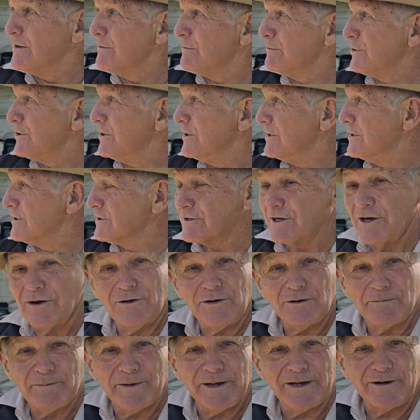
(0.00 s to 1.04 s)
Put in a
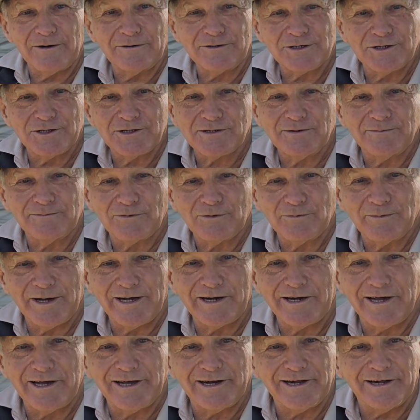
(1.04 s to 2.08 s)
solar panel system for about
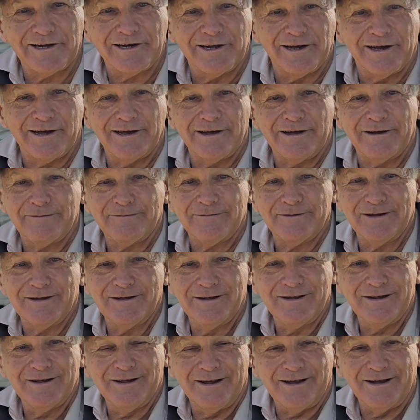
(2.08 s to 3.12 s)

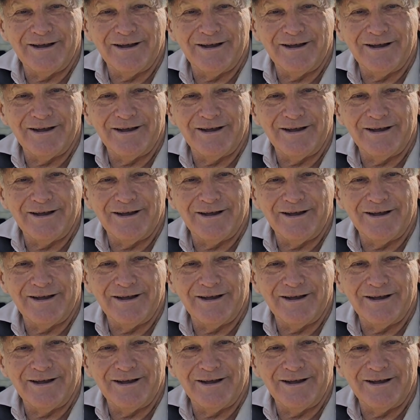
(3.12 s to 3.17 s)
18.5.